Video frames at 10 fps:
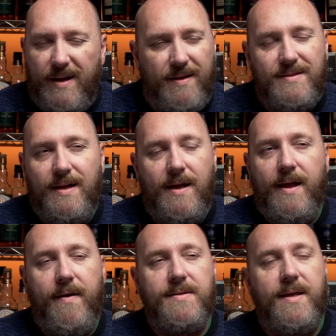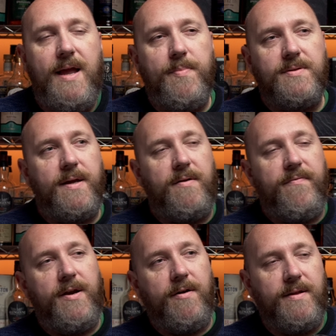I say apple cider
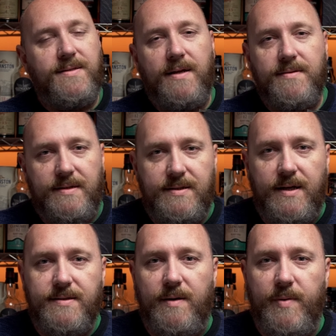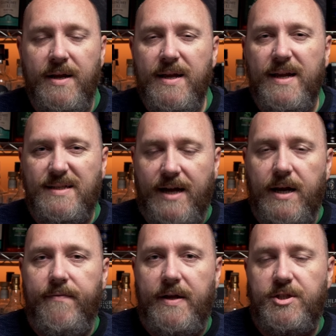vinegar. It sounds disgusting, but
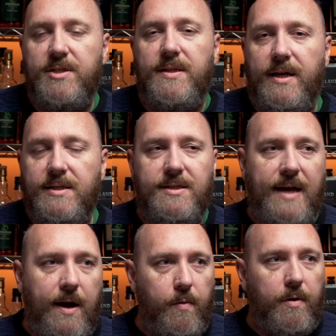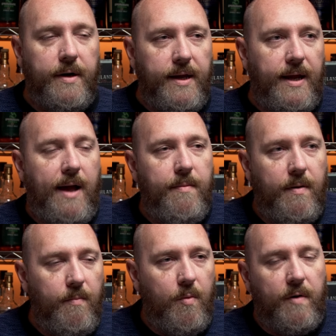it's just like a soury,
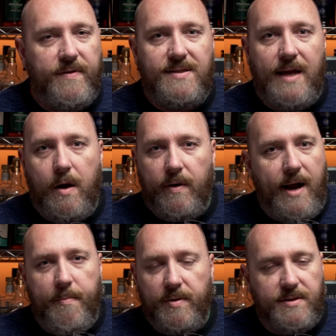more of a sour apple.